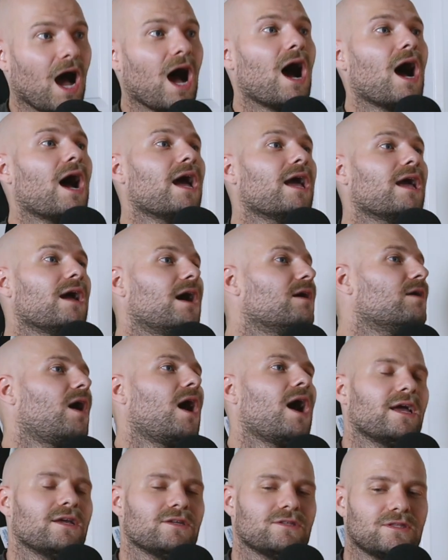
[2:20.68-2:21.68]
I
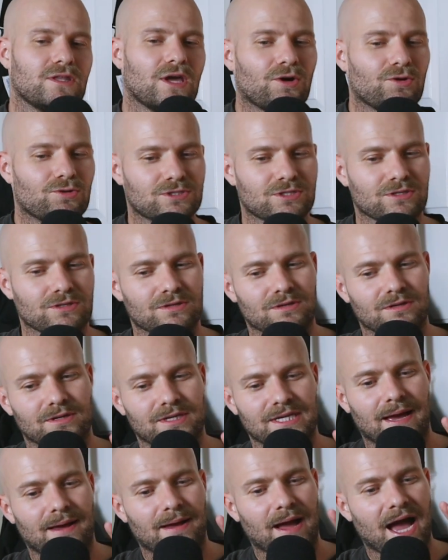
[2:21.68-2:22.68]

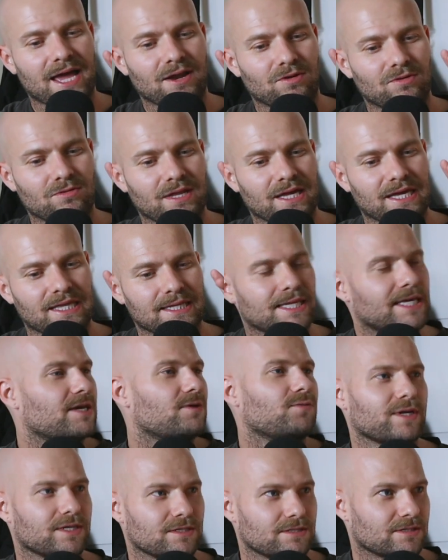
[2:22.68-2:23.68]
don't like late
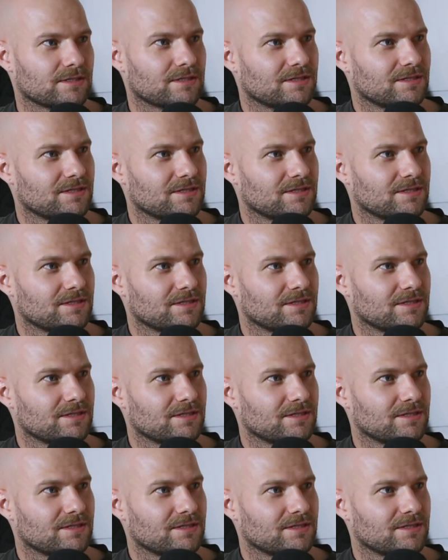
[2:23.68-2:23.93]
winter.